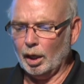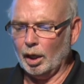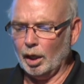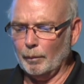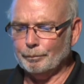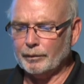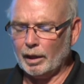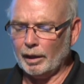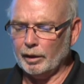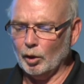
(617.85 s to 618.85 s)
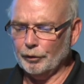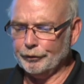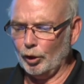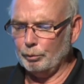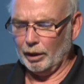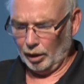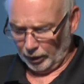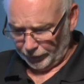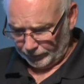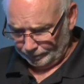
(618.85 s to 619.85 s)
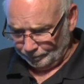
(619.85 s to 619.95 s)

And it also, because